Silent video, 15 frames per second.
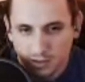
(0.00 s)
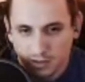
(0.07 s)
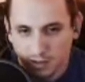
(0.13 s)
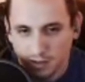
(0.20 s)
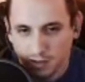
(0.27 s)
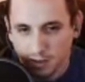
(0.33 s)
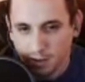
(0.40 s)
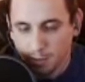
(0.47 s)

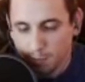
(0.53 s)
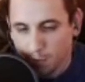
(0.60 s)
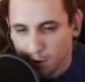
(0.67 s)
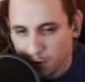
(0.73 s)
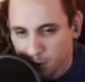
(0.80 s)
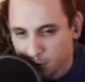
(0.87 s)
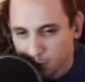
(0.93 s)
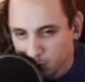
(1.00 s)

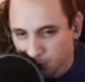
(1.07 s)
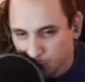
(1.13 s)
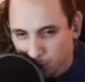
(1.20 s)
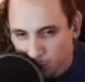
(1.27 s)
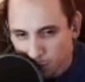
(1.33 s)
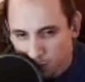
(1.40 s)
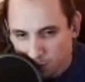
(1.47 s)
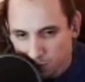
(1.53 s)
Mario 2.
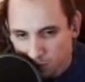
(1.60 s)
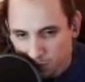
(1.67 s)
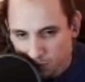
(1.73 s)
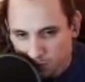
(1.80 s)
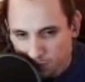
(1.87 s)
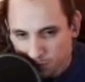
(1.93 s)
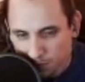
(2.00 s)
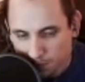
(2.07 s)

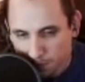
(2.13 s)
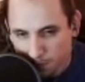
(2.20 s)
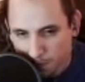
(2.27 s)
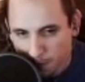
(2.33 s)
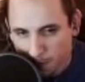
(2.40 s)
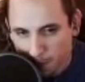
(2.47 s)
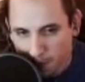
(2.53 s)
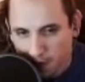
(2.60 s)

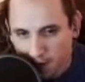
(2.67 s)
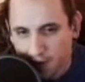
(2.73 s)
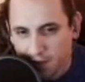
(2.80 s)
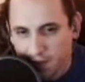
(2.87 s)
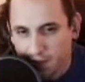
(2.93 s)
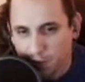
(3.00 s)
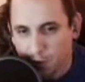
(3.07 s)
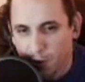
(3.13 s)
And
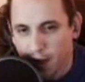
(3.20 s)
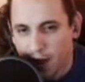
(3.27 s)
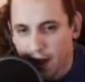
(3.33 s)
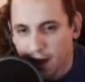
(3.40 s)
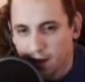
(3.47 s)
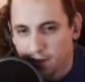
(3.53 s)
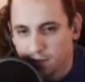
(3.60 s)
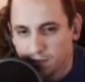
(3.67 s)
then you
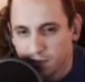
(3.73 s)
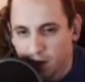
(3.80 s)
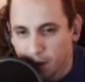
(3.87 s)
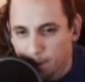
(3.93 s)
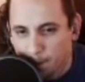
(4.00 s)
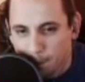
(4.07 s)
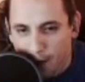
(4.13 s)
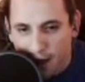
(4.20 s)
have
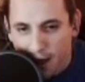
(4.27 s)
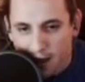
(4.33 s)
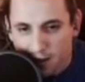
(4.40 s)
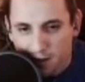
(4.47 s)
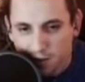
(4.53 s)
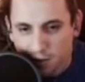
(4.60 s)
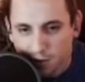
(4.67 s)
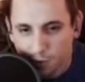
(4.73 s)

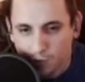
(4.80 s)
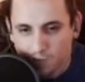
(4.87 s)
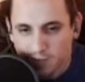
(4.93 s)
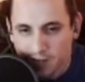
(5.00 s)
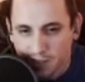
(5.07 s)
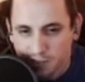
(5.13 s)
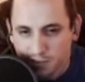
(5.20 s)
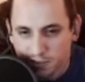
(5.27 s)
Beck, who is
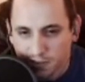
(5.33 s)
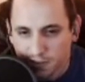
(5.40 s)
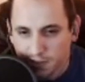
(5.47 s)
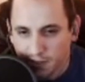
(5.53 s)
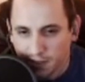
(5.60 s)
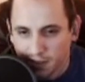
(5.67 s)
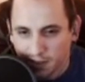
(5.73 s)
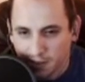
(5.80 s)

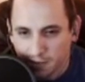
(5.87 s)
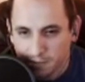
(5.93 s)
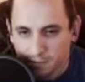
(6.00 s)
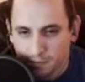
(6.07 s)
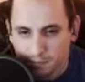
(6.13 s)
actually